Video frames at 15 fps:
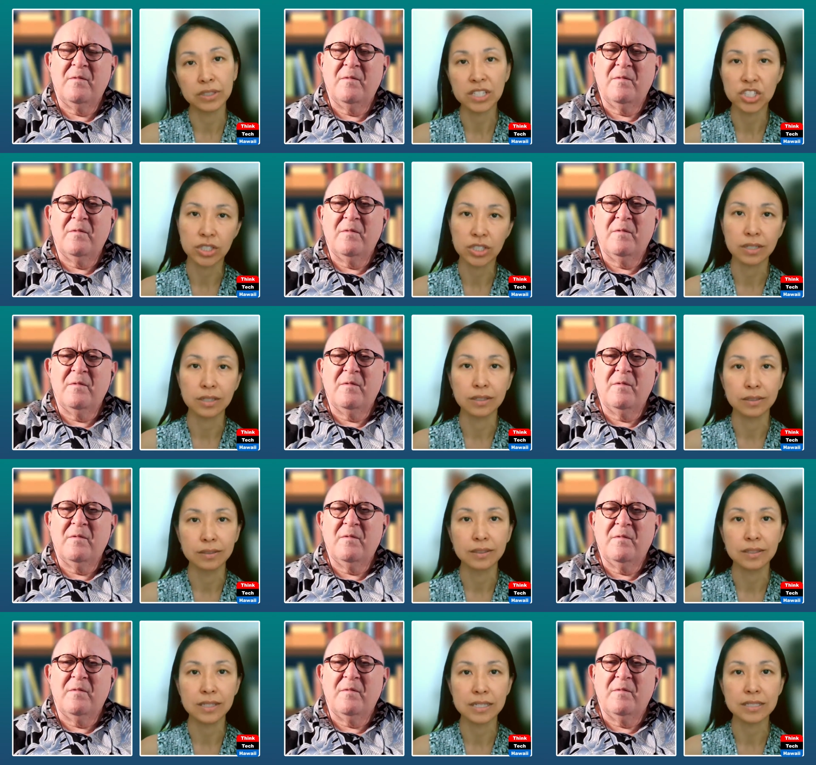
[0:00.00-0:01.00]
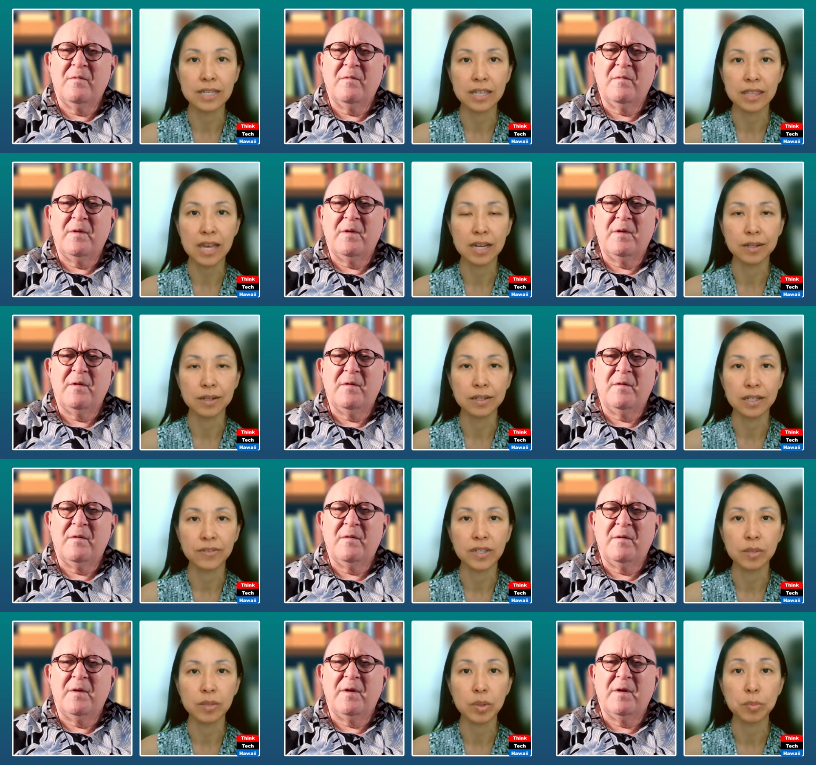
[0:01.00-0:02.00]
Speaker 1: religion, things like that.
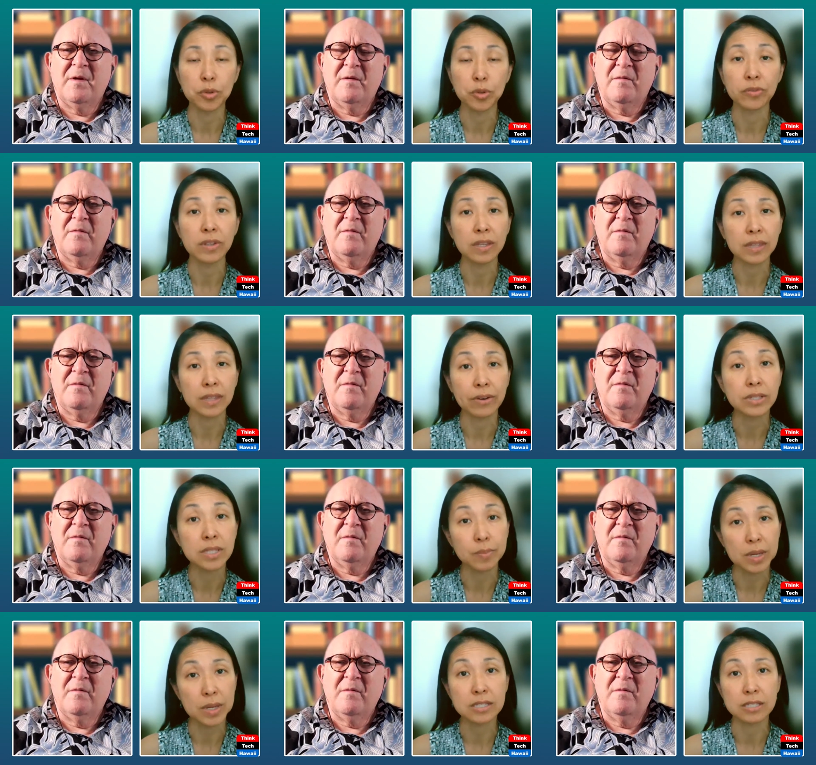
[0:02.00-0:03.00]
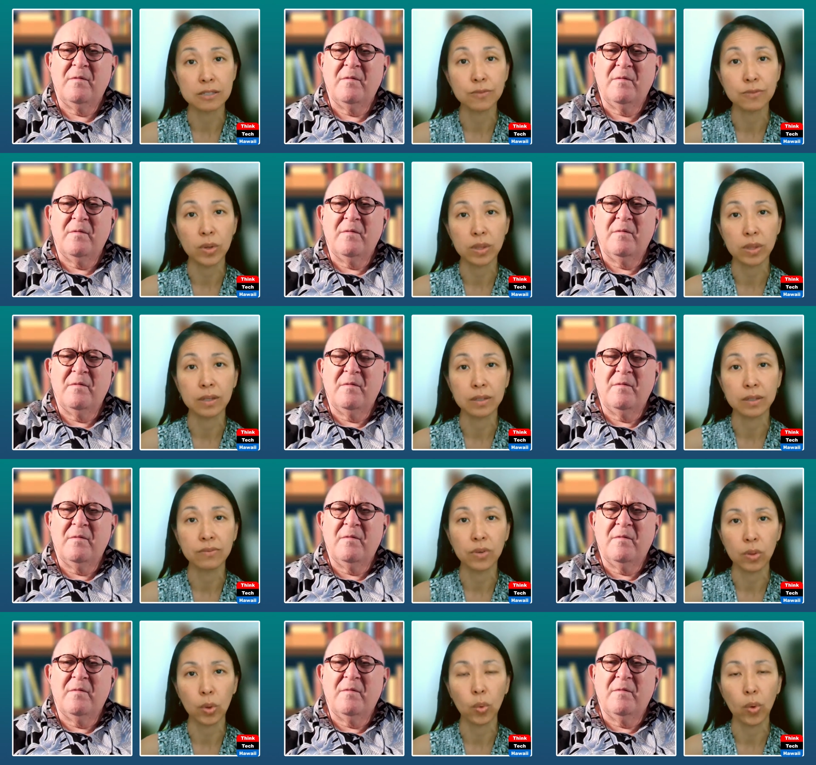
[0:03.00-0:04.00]
If it can be proven that was the basis for the
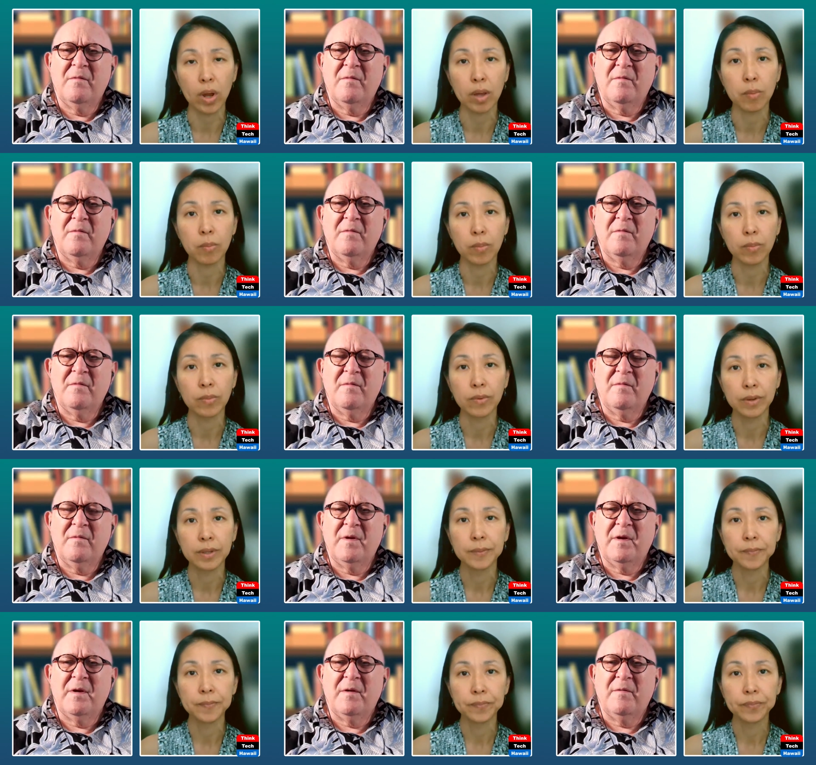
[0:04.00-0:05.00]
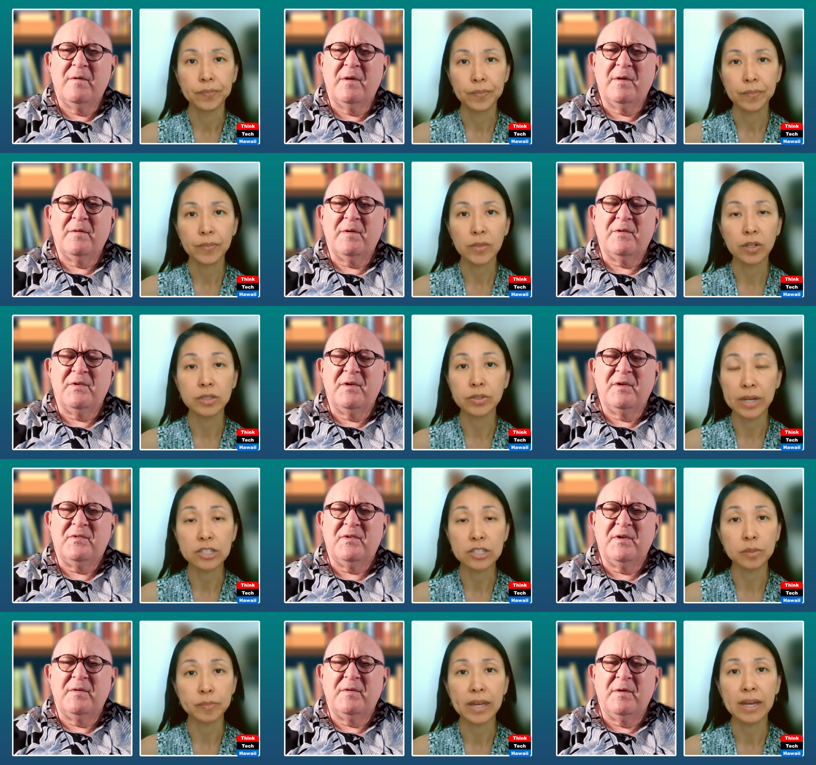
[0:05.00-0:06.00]
crime.
Speaker 2: Yeah.
Speaker 1: Also
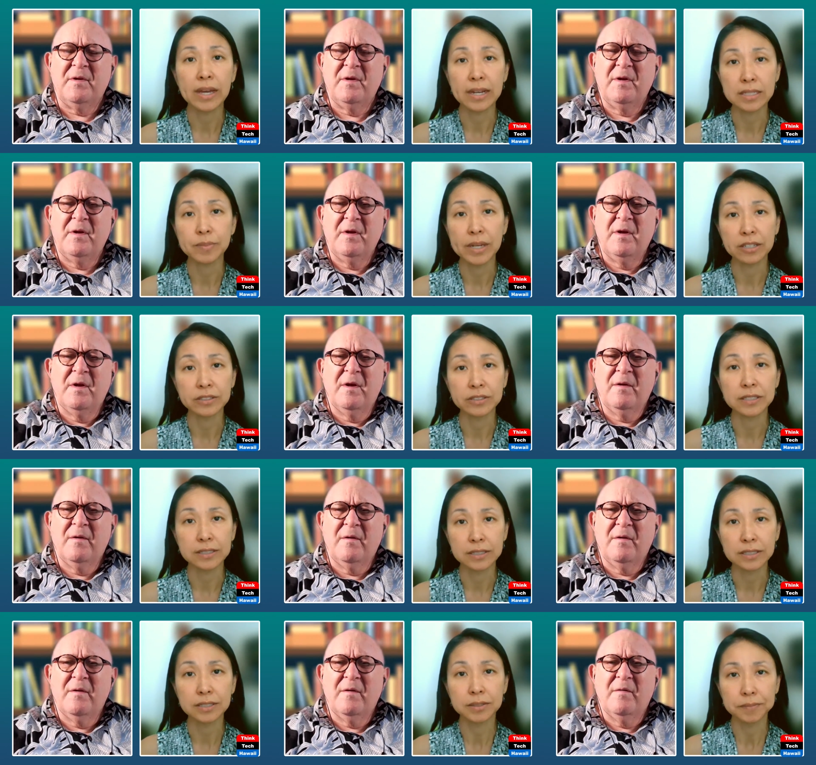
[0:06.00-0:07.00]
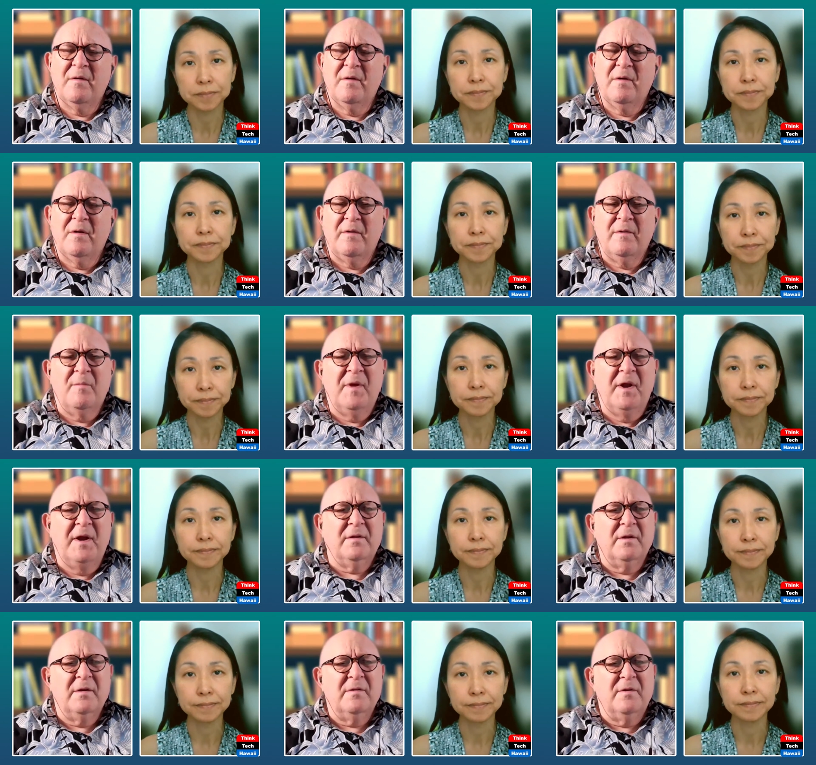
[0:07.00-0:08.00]
heightened penalties.
Speaker 2: On the
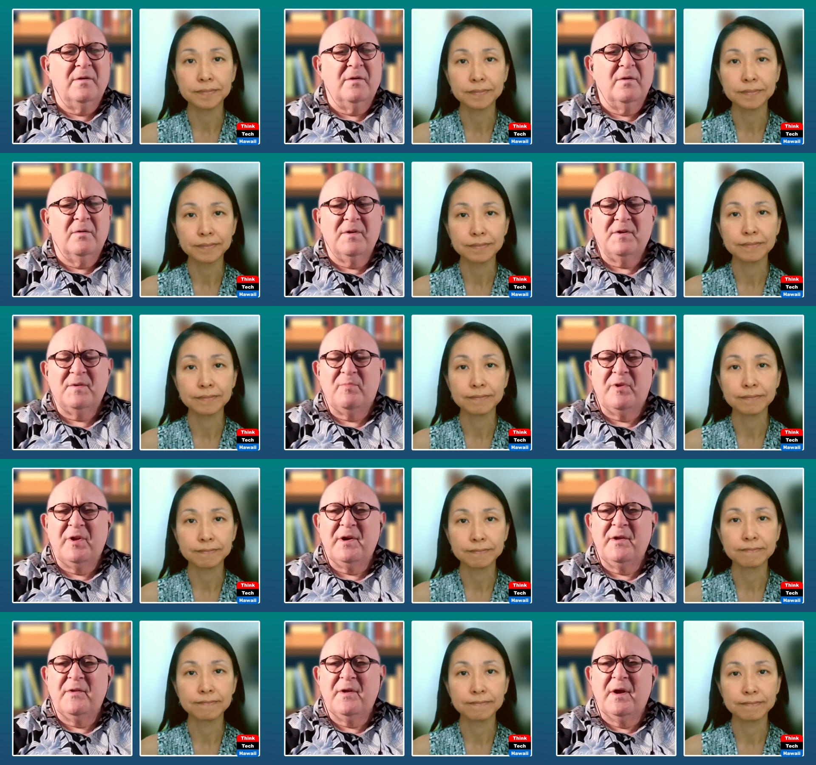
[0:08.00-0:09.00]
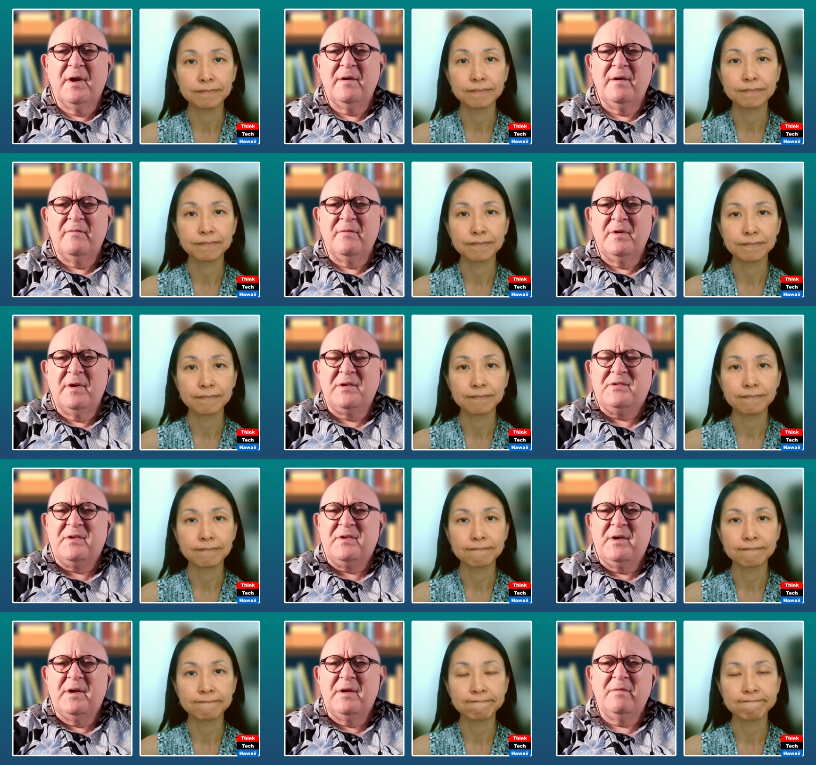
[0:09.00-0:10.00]
mainland, there's plenty of that. Even
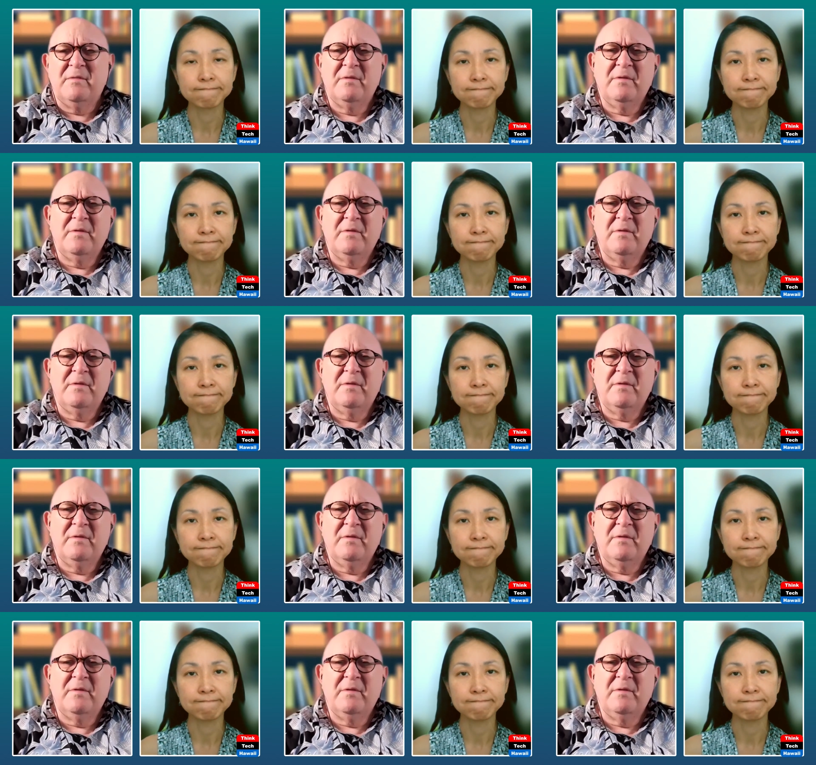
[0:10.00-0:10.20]
yesterday,